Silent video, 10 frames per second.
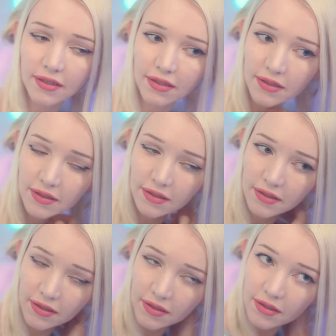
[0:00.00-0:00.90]

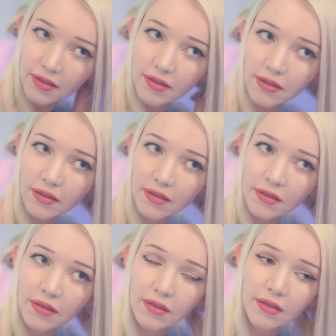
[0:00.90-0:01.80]

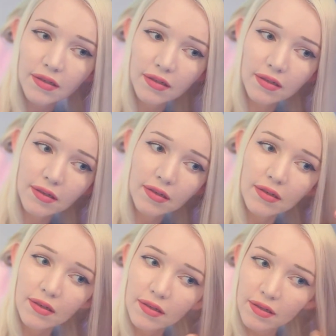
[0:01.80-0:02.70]

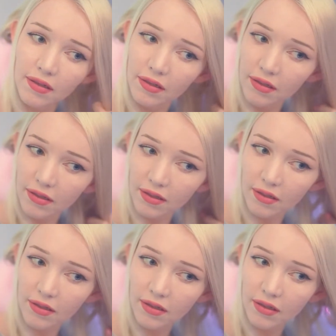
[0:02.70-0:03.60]

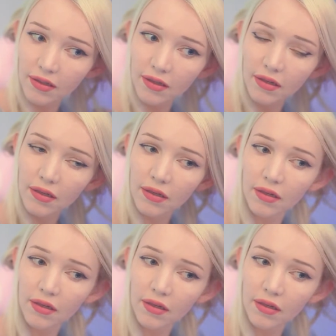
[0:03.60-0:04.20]
(silence)